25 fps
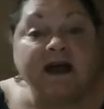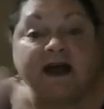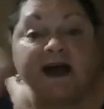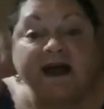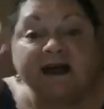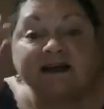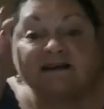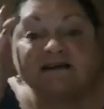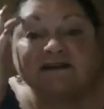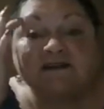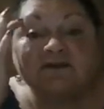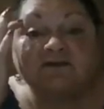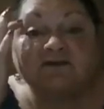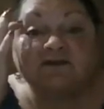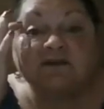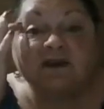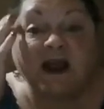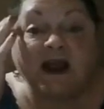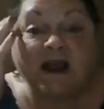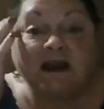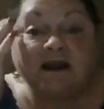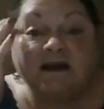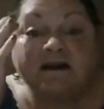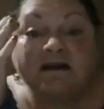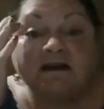has
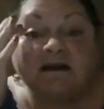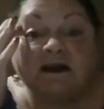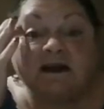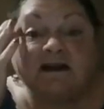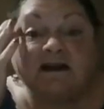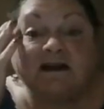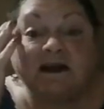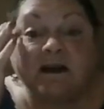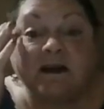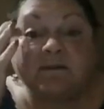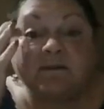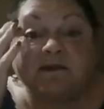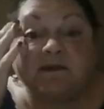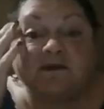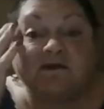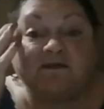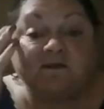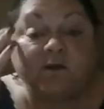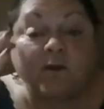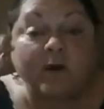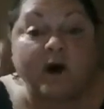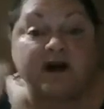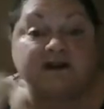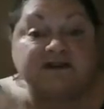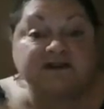created a number of
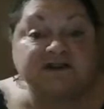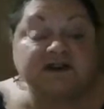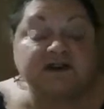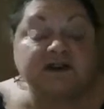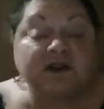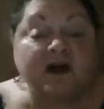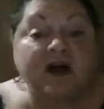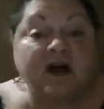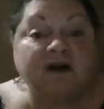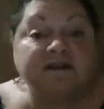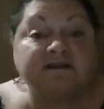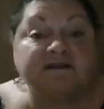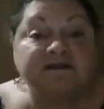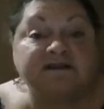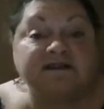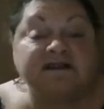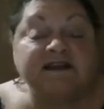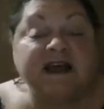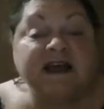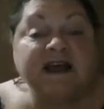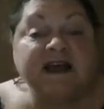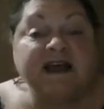washcloths,